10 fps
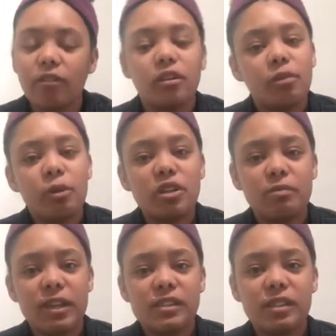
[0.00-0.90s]
The birds might
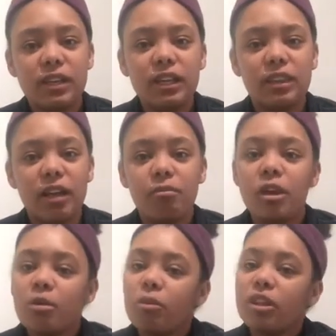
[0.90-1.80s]
still eat them,
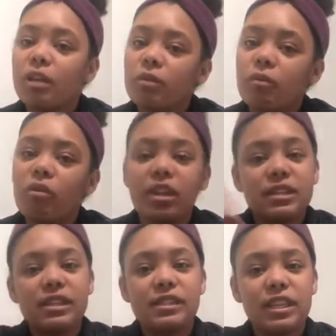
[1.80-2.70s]
but then we won't get to
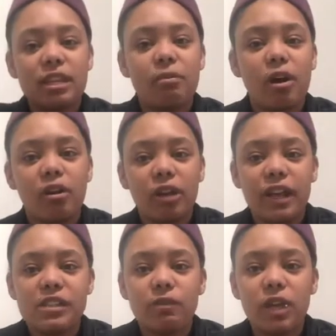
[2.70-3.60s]
see them on our nice
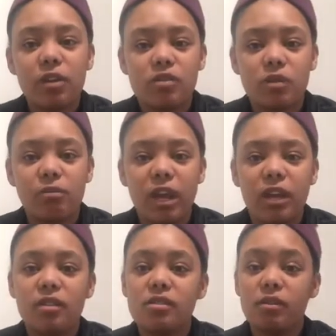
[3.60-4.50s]
feeders we made.
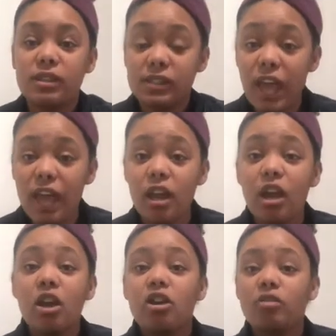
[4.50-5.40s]
So instead,
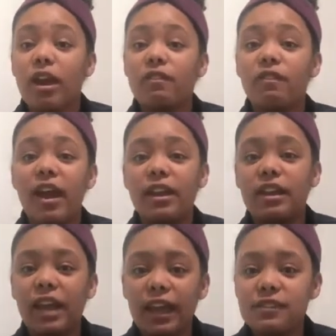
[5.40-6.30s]
try to find a
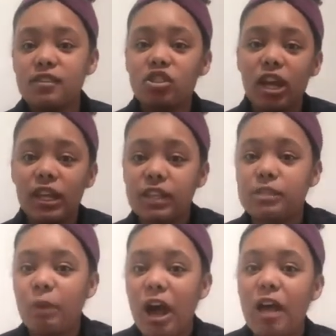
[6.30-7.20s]
nice shady
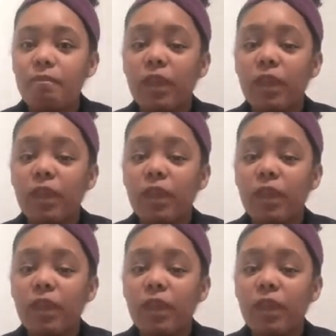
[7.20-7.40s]
spot.